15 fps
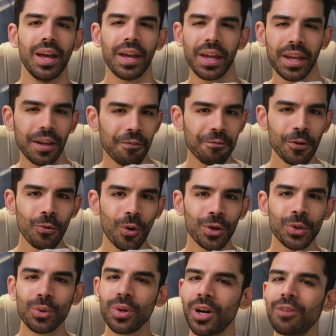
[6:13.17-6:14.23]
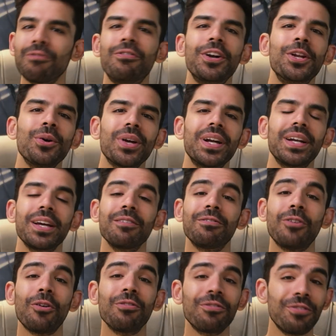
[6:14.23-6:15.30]
If you want to learn video editing
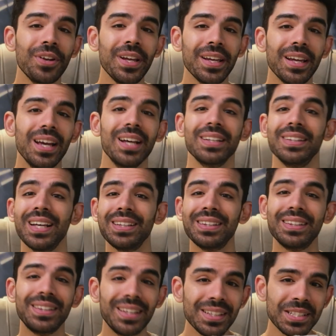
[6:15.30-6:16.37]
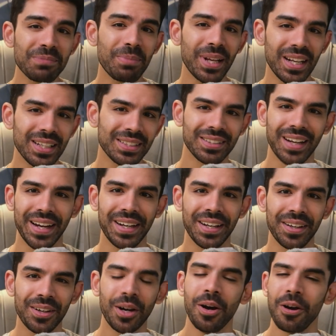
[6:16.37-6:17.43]
for free, then this playlist right
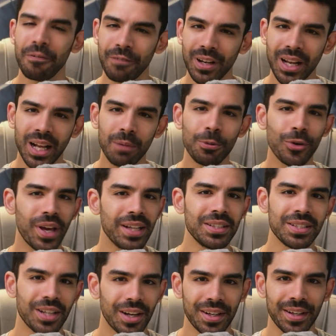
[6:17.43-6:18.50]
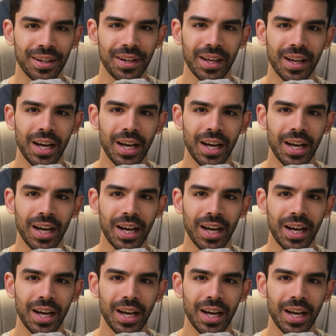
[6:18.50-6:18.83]
here will help you get started.